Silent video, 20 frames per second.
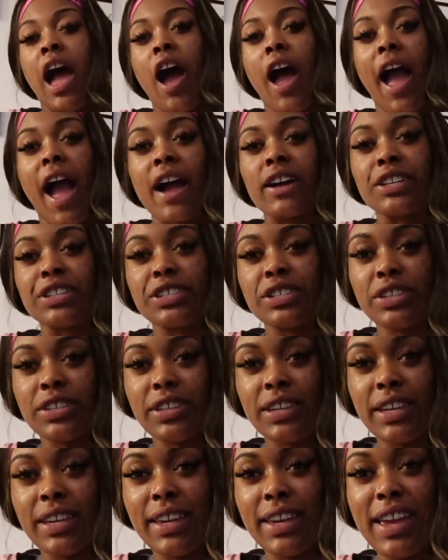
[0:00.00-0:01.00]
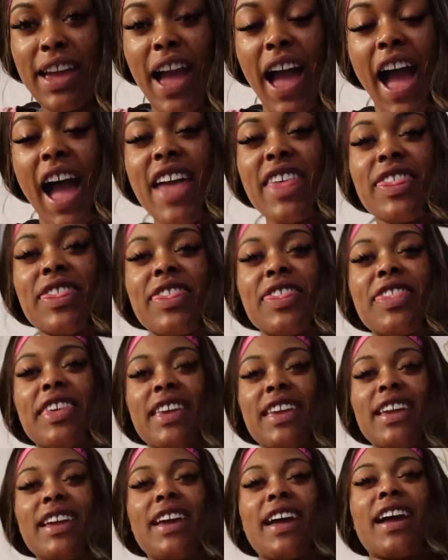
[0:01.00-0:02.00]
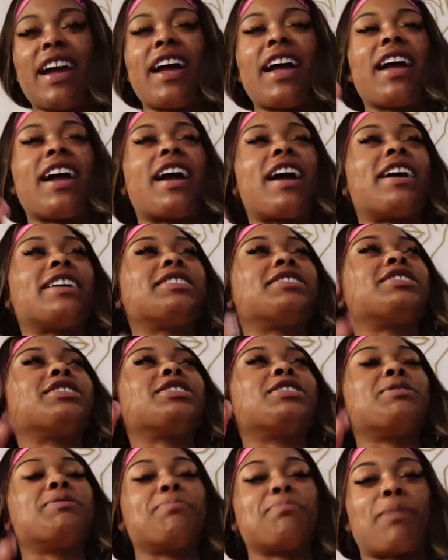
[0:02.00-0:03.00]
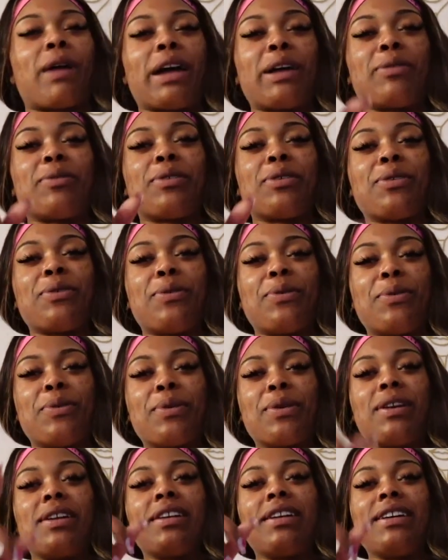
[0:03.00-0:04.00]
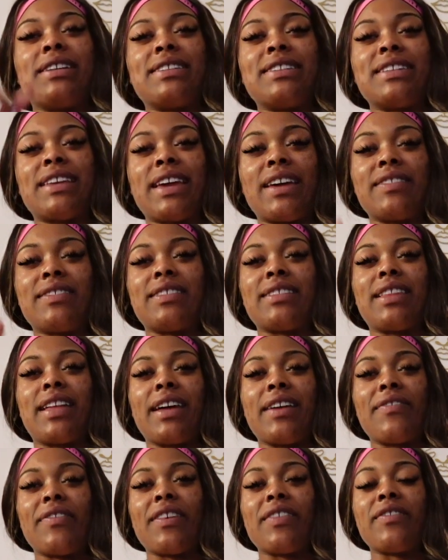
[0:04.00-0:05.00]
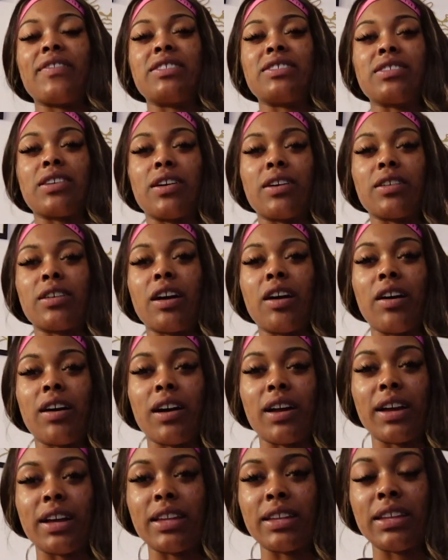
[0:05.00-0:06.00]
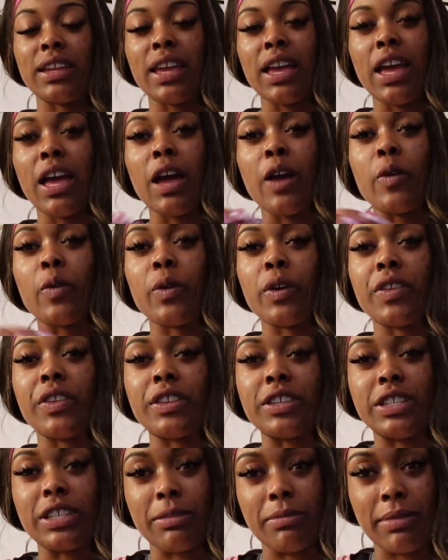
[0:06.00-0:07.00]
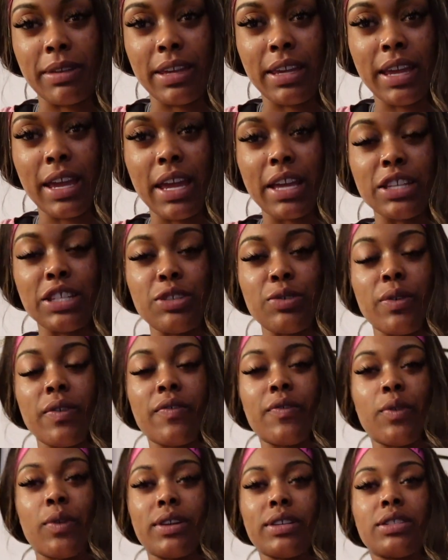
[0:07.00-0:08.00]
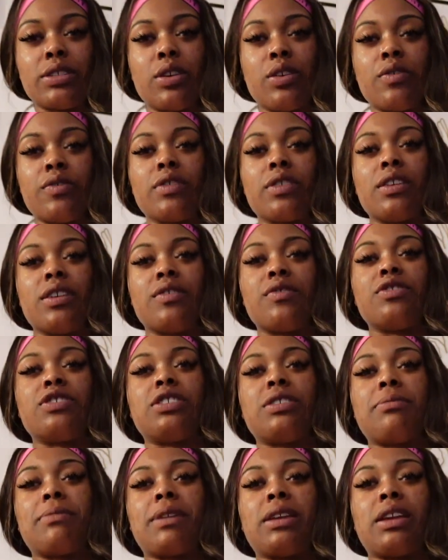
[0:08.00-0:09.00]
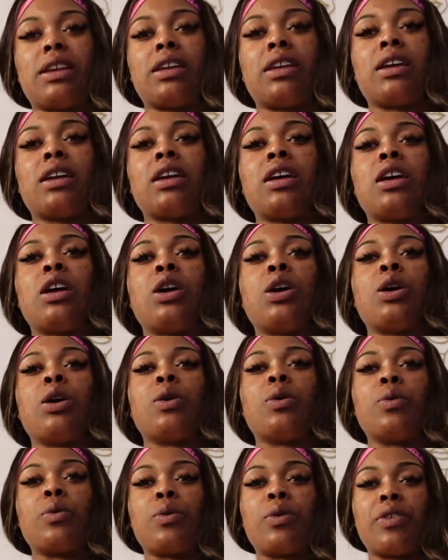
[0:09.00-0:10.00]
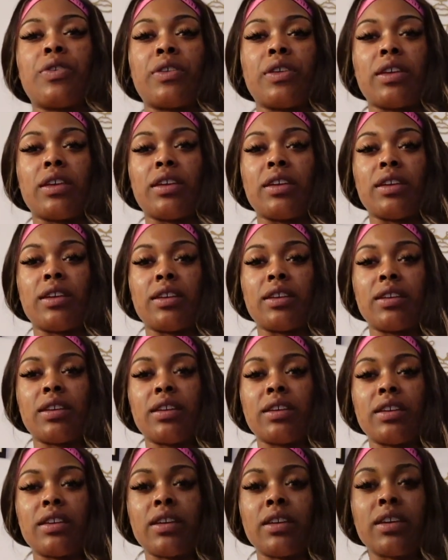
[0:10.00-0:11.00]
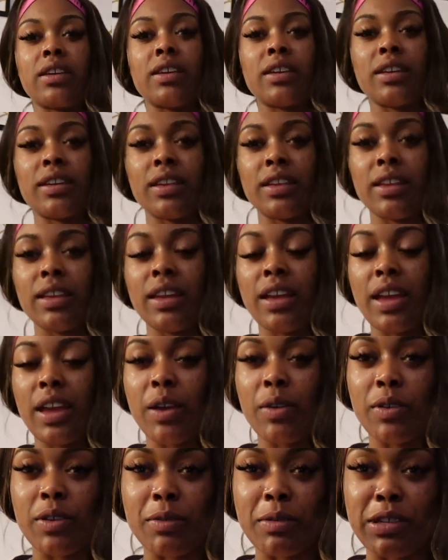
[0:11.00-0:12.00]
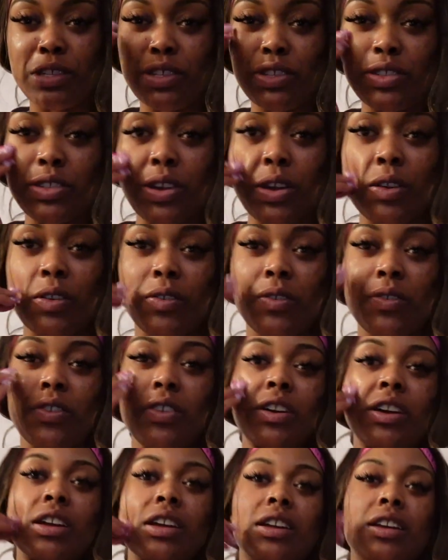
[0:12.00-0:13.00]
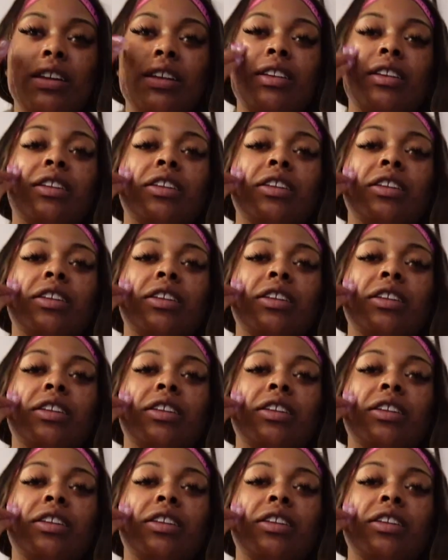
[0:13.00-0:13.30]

Actually, I think I actually might record a day in the life of a dog aunt with Jimmy and do a voiceover of Jimmy with it. It would be so fun.